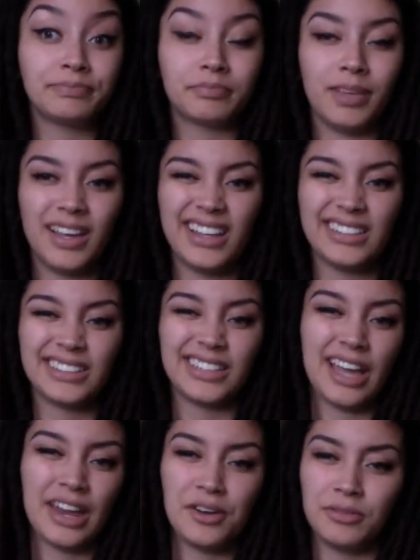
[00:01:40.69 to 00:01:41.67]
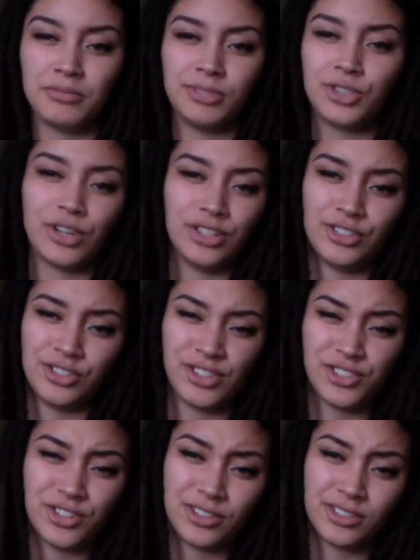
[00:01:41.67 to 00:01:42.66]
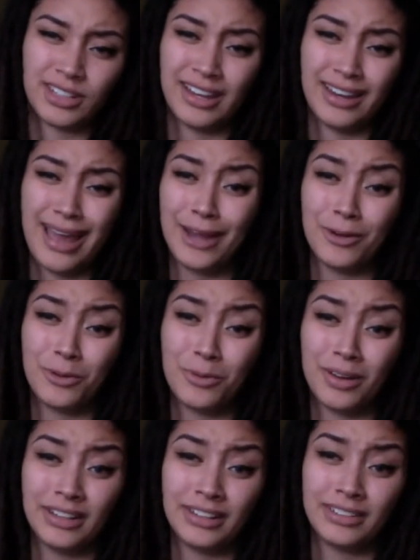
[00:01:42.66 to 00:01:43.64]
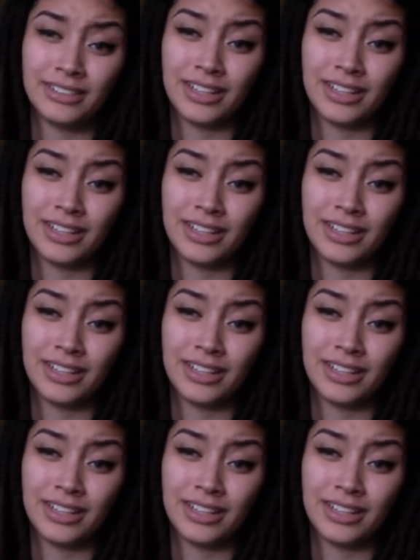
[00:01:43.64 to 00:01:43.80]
because I know strangers are jerks and I don't want